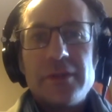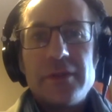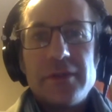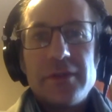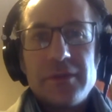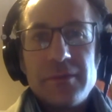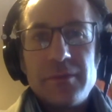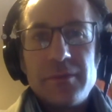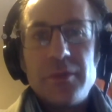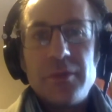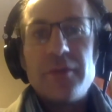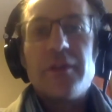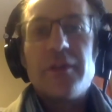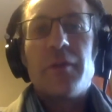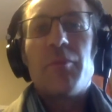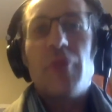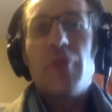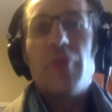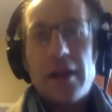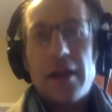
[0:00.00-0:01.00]

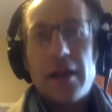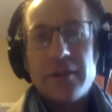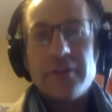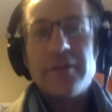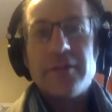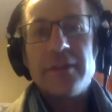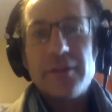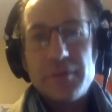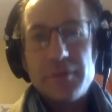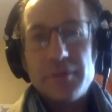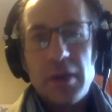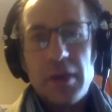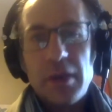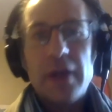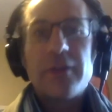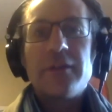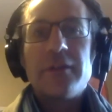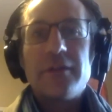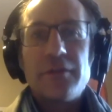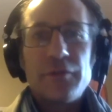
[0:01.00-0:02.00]
music practices
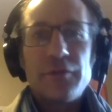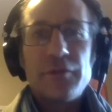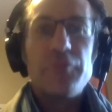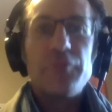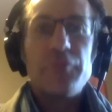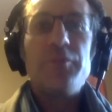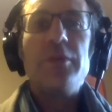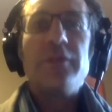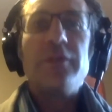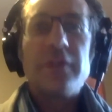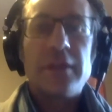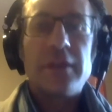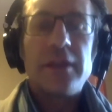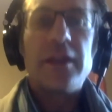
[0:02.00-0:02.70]
for music that